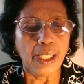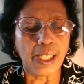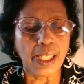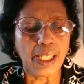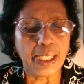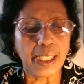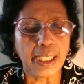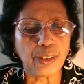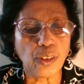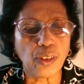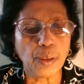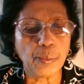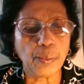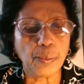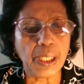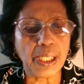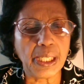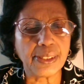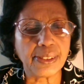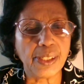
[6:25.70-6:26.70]
collect all the
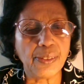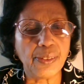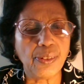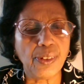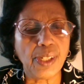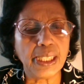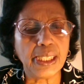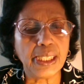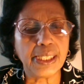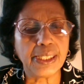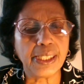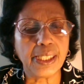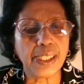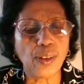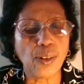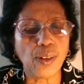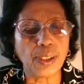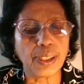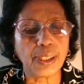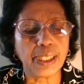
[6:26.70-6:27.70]
bills and file it and
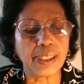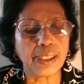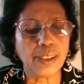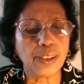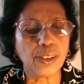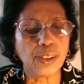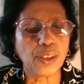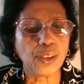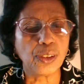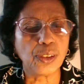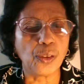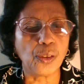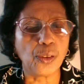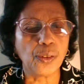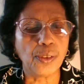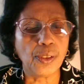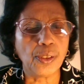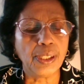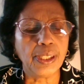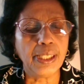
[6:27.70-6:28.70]
all that. So
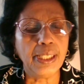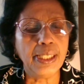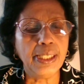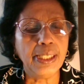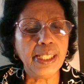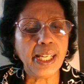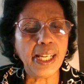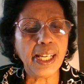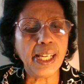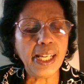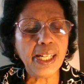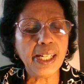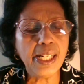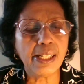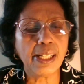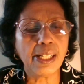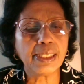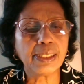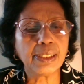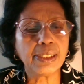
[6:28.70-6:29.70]
in the
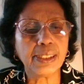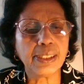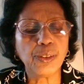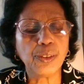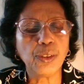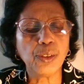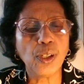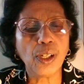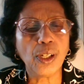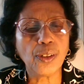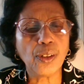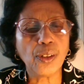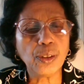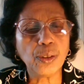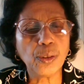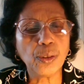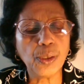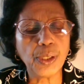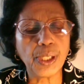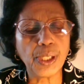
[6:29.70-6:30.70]
areas that you are
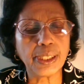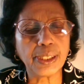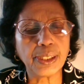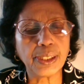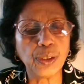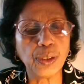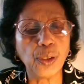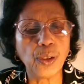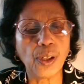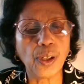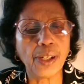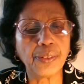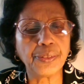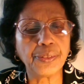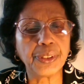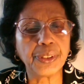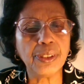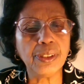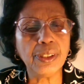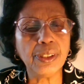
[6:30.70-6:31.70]
not good at, you have
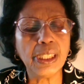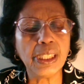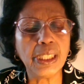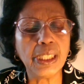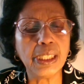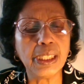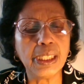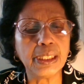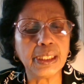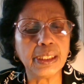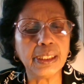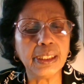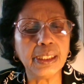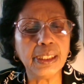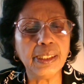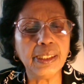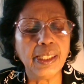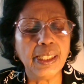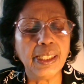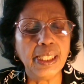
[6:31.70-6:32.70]
to learn to
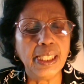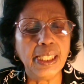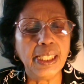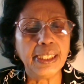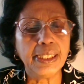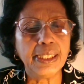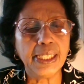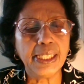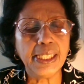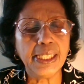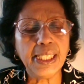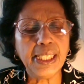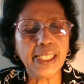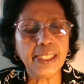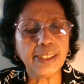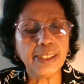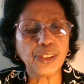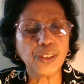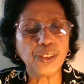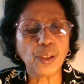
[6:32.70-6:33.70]

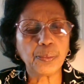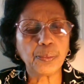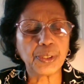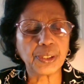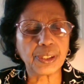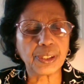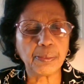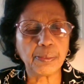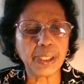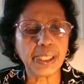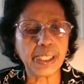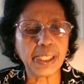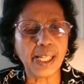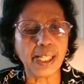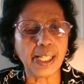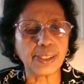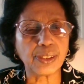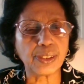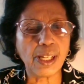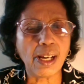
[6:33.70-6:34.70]
dedicate the job to somebody
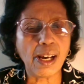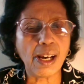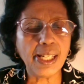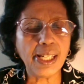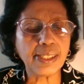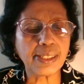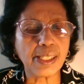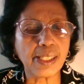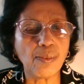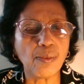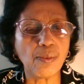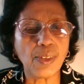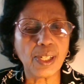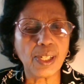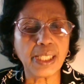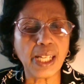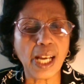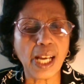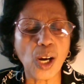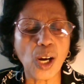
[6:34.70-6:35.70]
else, hire
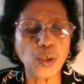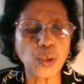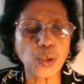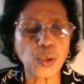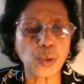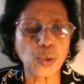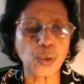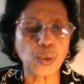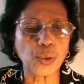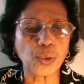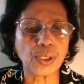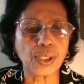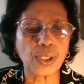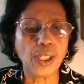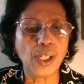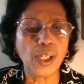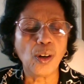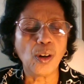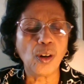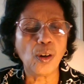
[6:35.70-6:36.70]
someone, outsource,
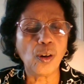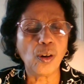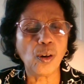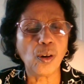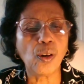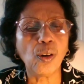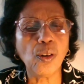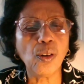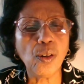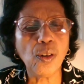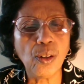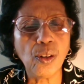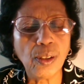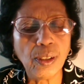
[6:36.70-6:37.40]
or